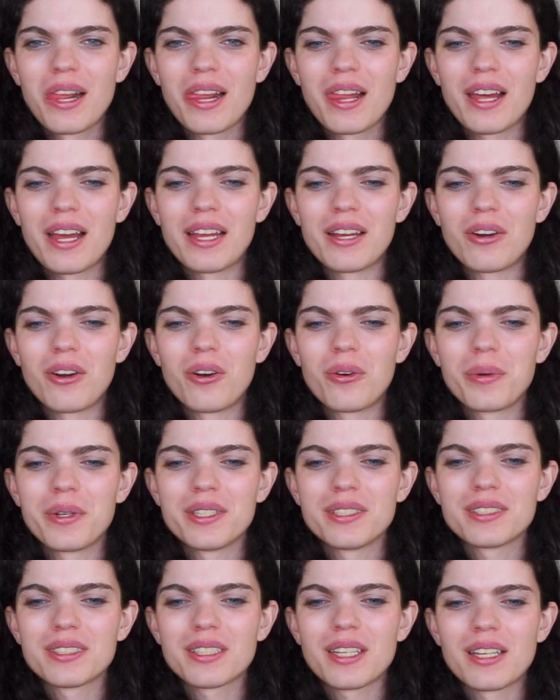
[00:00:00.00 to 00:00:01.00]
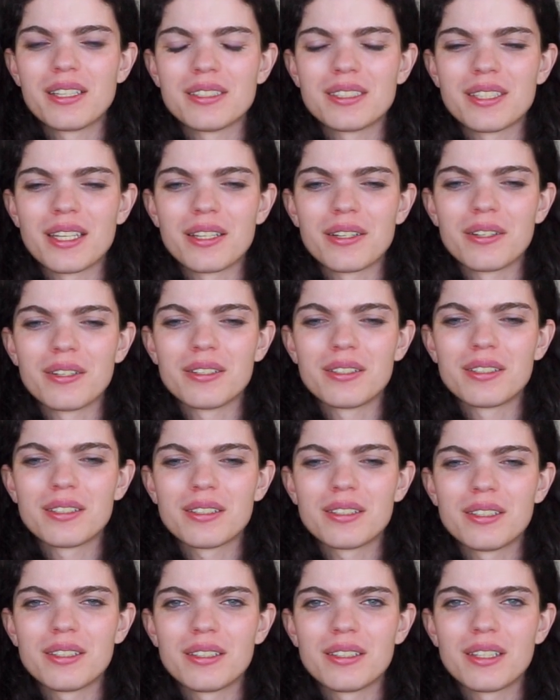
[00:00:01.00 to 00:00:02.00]
I always considered
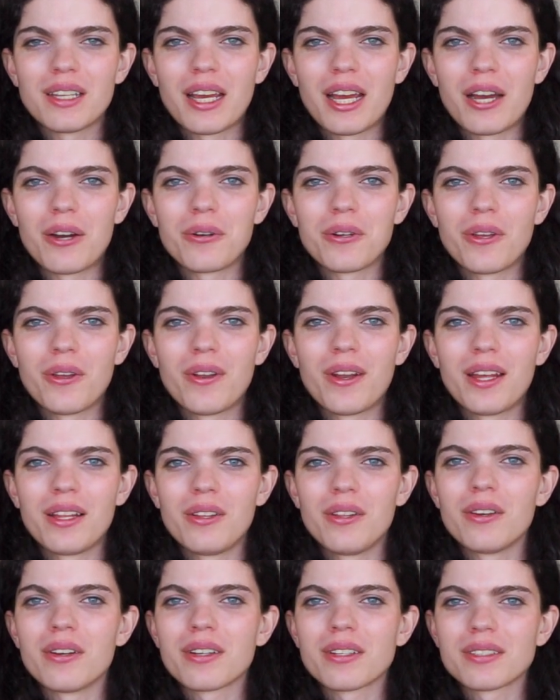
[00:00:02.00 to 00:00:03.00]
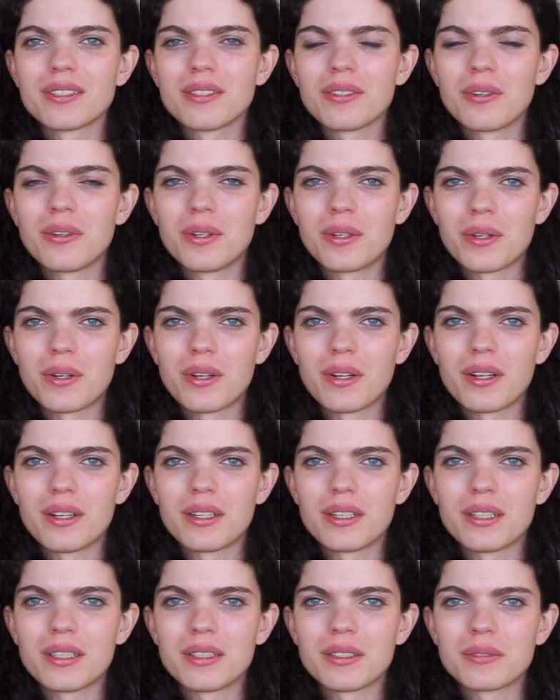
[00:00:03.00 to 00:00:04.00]
how good I looked
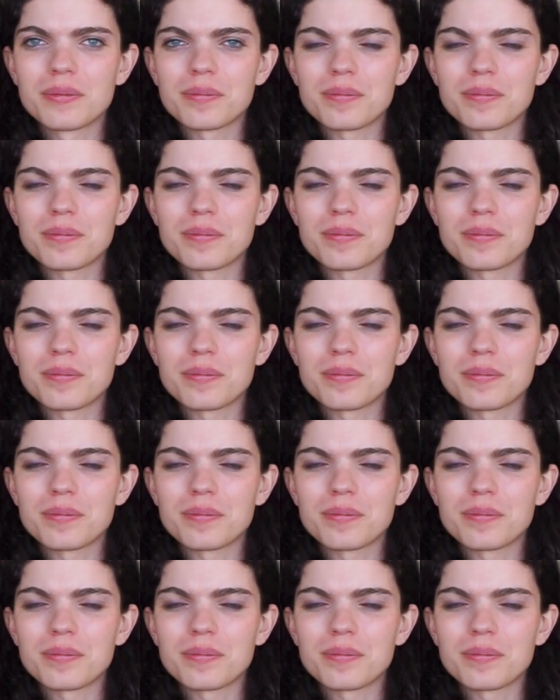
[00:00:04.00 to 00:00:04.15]
or